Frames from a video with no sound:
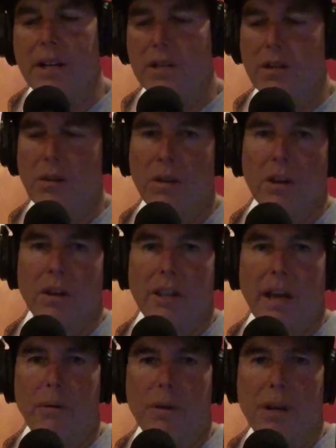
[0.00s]
So
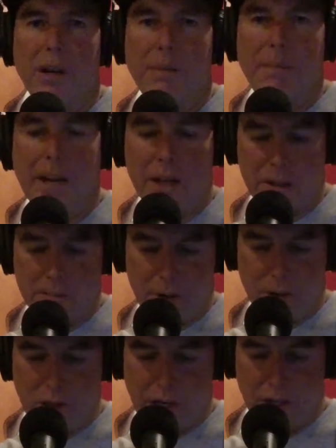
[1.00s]
that would make a small
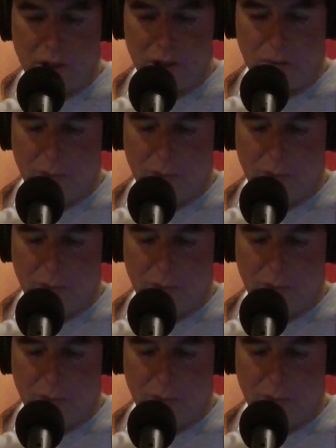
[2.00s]
change as